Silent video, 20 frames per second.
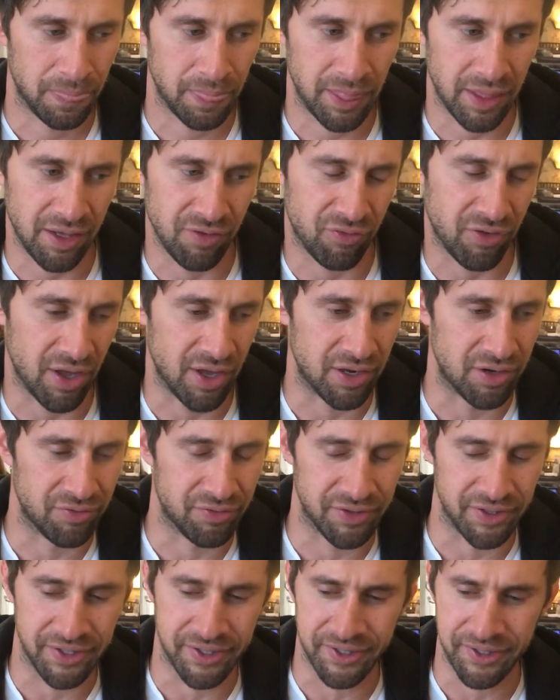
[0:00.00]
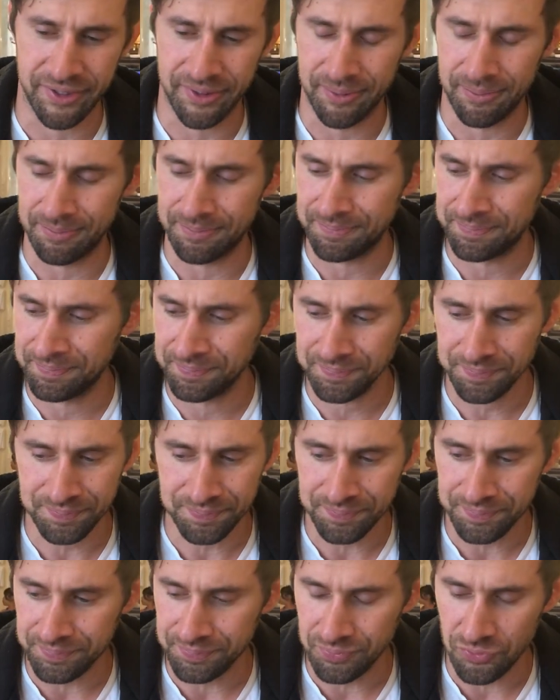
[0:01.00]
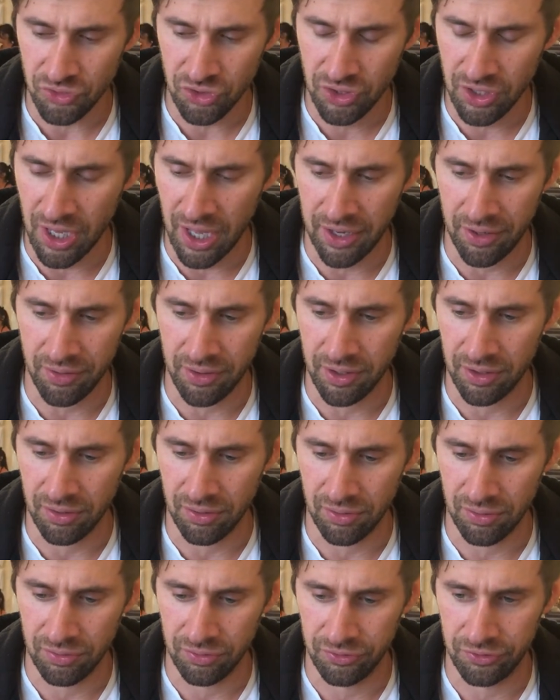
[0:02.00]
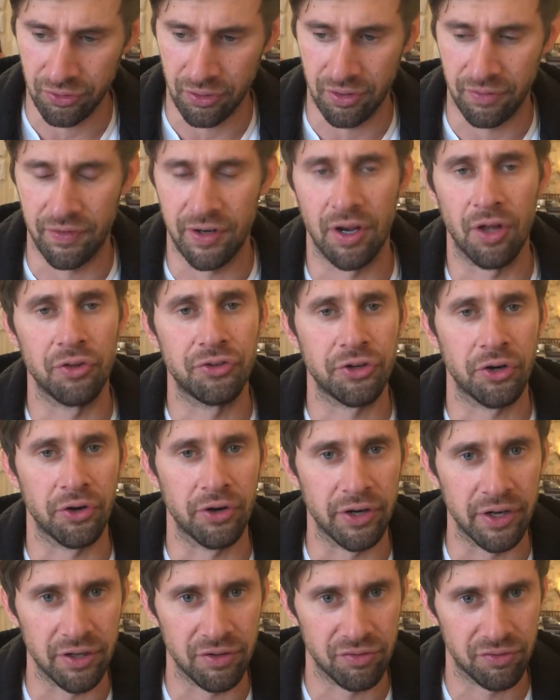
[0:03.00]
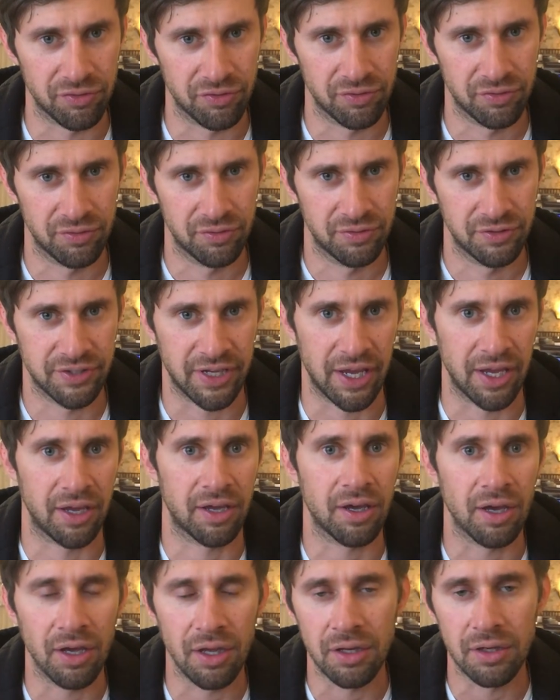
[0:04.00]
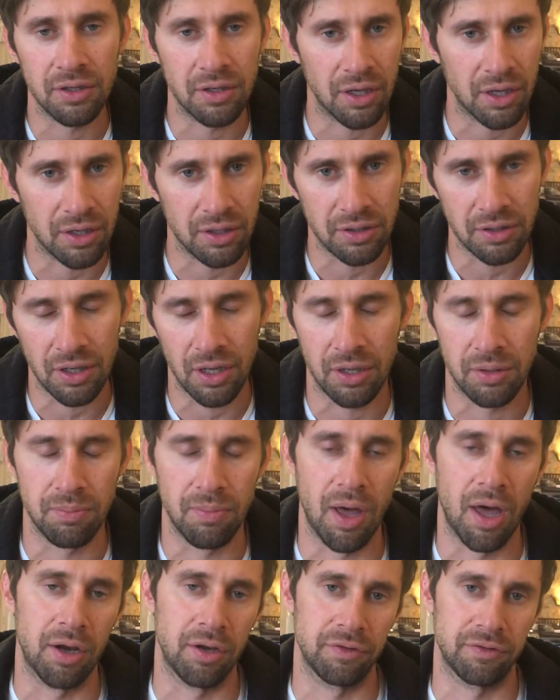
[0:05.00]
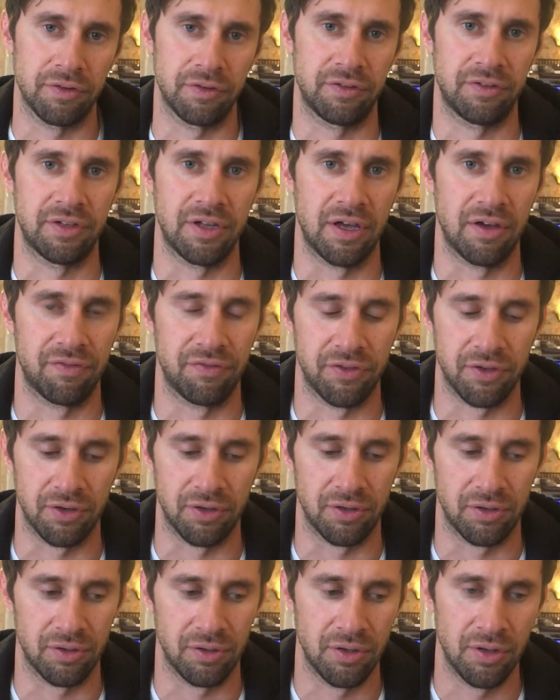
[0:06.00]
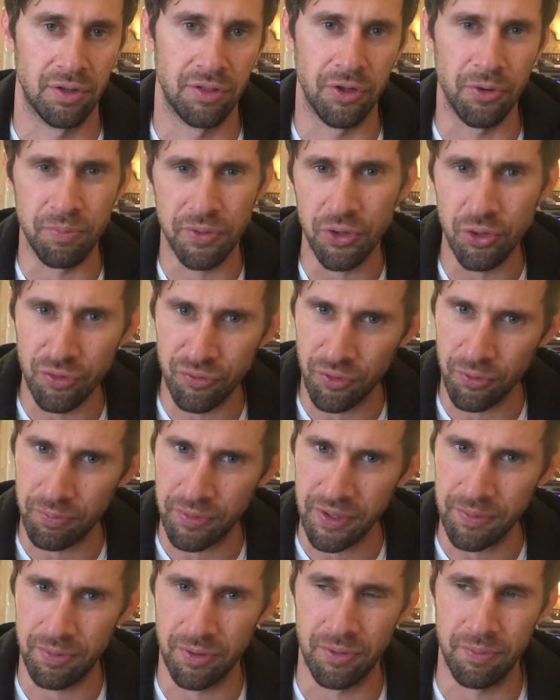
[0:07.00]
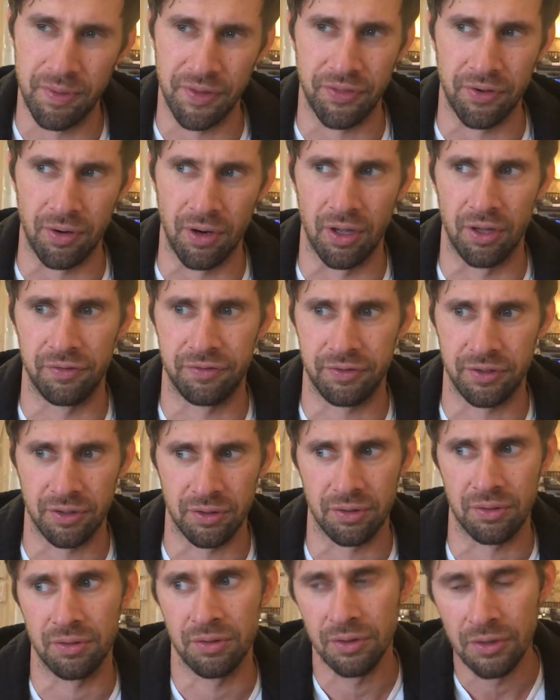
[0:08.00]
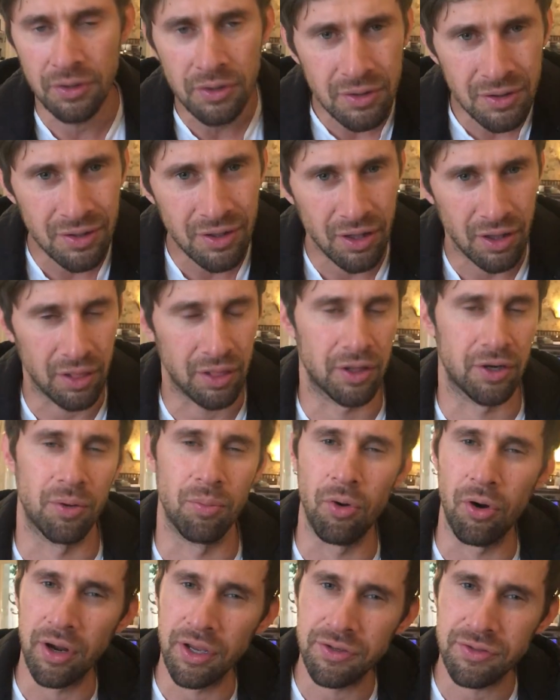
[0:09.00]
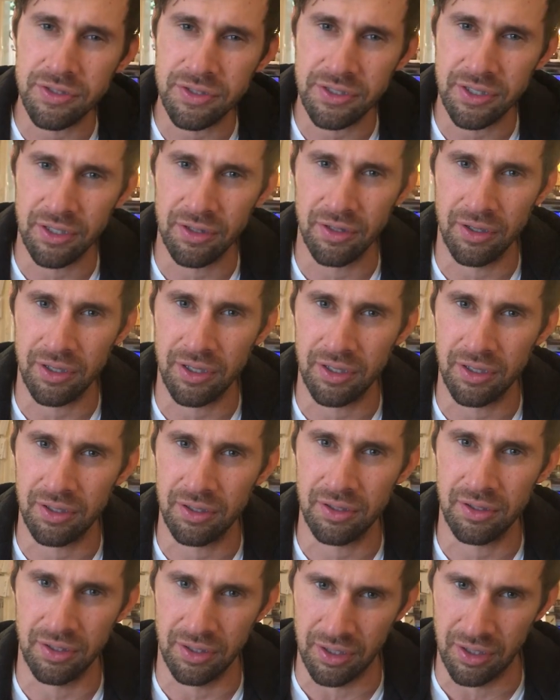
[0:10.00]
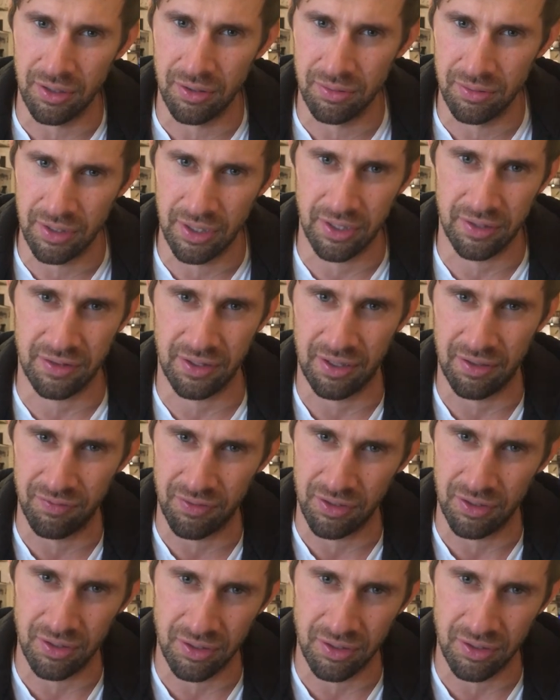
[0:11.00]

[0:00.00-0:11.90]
They have kind of I don't know, sort of an alternative take on models and stuff. They're beautiful people, but they're also a little more interesting looking, like they have